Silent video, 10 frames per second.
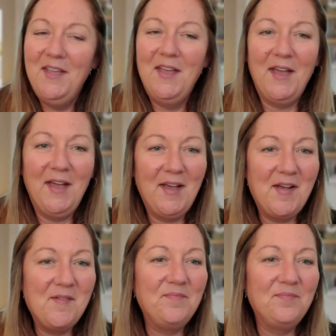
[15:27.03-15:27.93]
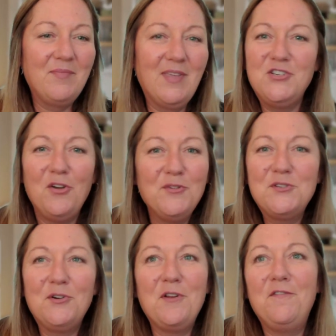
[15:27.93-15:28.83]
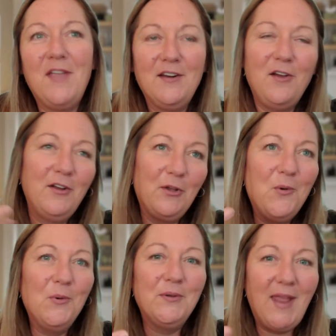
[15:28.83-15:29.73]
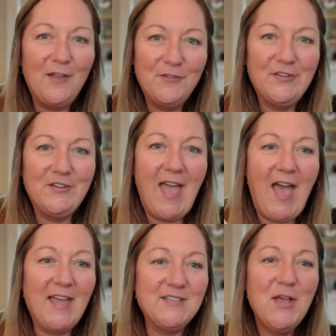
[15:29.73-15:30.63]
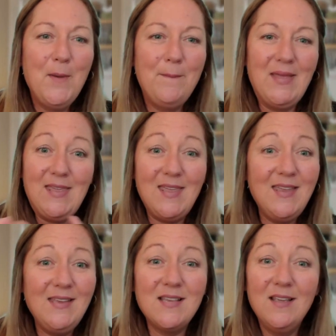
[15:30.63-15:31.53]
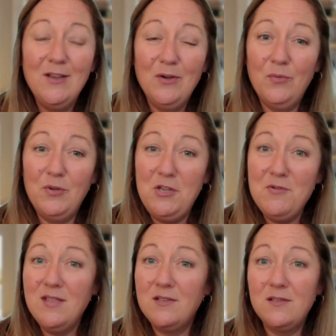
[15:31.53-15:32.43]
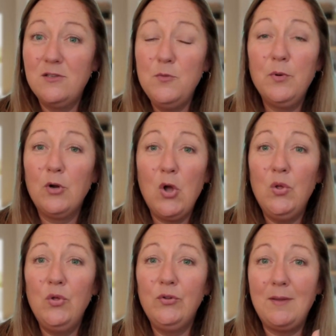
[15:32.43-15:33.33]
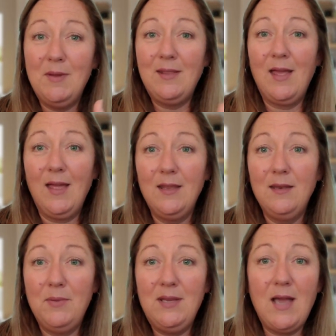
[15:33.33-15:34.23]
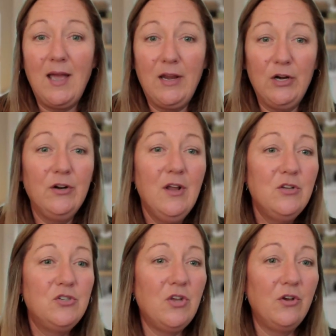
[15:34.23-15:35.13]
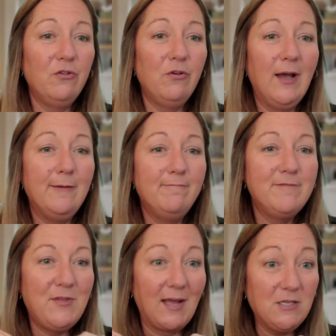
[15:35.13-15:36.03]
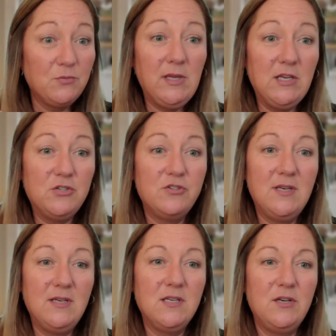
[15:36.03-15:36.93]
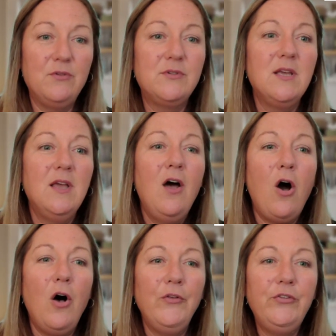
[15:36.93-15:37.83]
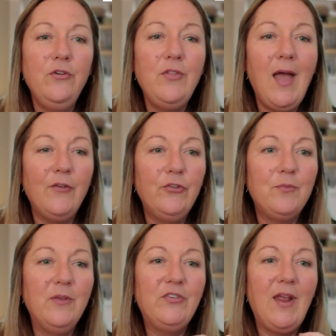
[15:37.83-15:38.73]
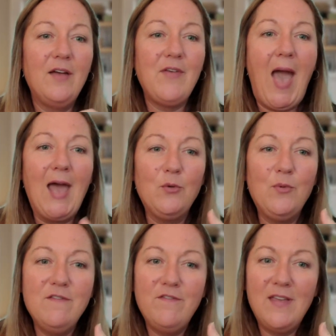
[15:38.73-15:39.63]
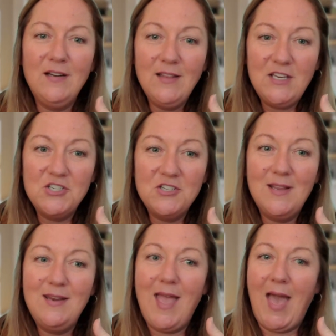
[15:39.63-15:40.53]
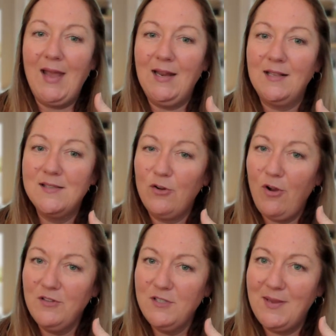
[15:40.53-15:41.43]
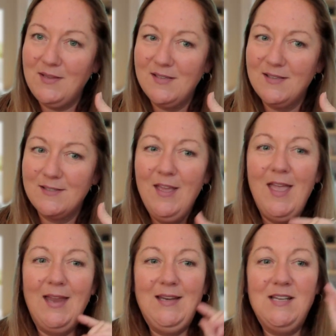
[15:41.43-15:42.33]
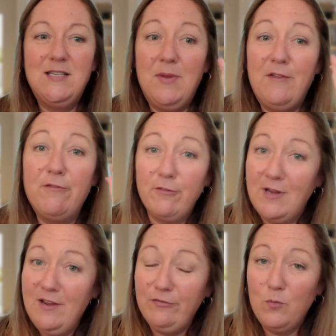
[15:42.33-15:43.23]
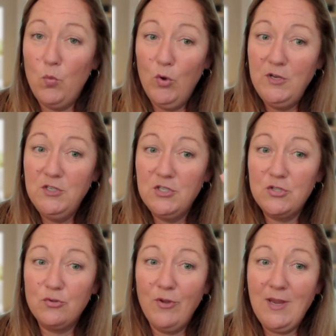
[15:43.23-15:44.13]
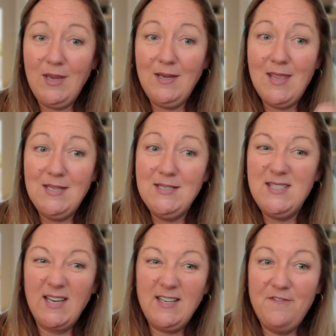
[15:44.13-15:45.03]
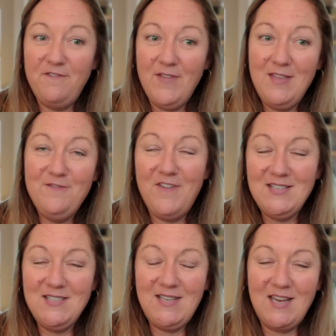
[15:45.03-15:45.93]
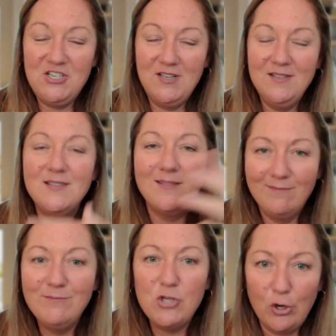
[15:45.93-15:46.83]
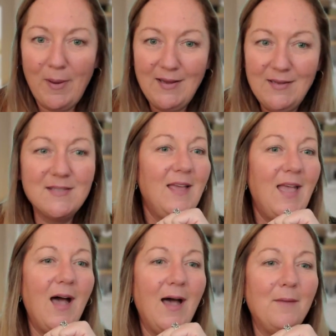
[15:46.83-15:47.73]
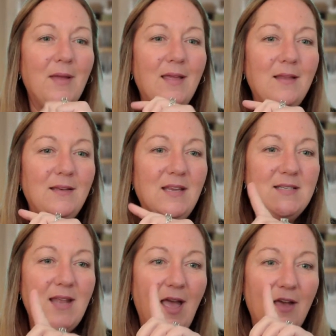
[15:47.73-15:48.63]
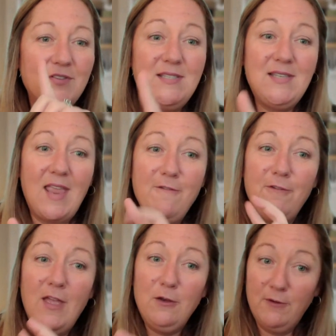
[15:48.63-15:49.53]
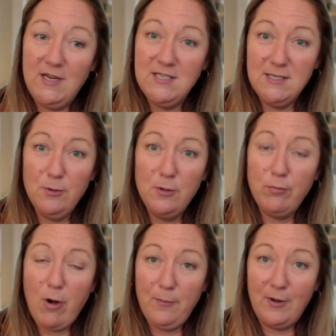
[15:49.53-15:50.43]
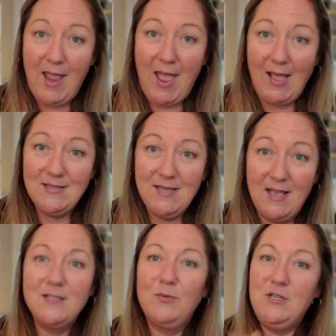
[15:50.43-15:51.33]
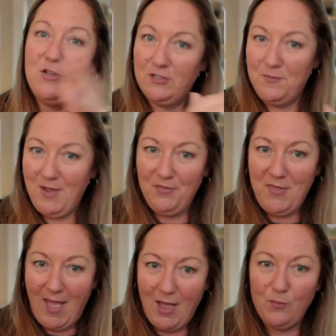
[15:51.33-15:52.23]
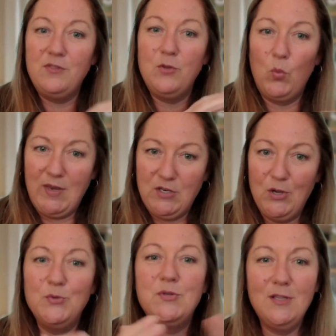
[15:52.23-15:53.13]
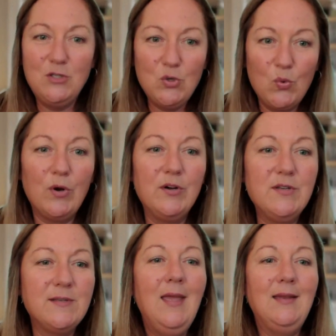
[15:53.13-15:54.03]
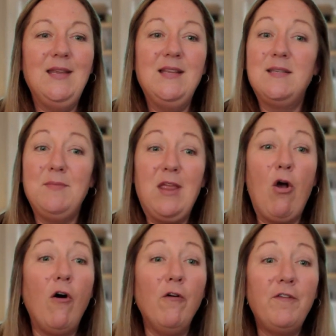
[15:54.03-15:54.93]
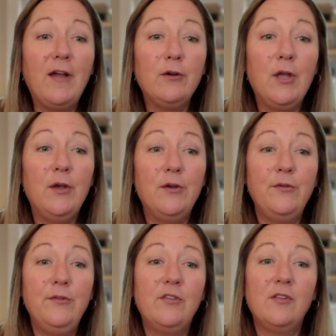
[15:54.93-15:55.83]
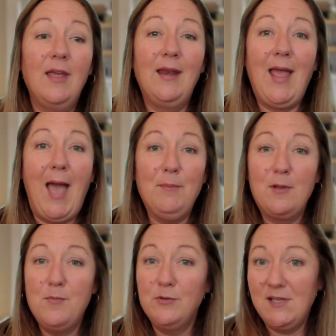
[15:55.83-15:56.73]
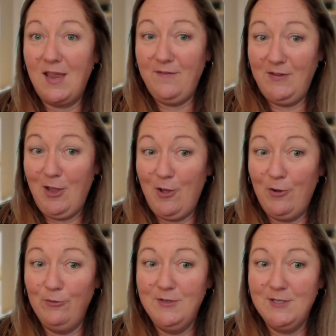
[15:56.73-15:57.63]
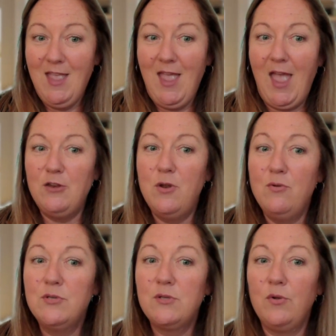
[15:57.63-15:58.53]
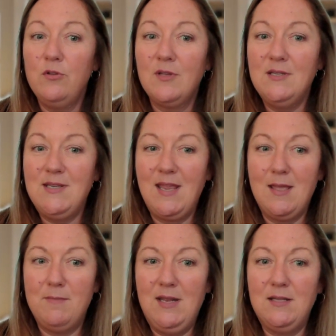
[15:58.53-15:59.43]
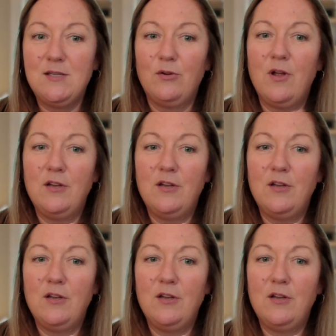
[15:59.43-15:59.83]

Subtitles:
Because you always turn a fan on and cool down for that. But heat, when you get super cold, I mean, that can be dire. So that's really interesting to note. Also, the house must have adequate ventilation in attics and crawl spaces. It needs to be free from wood-destroying insect infestations, termites. It needs to have safe and reasonable property access. We talked about that with the windows and the doors. It needs to meet all fire codes and applicable safety codes, and no soil contaminants or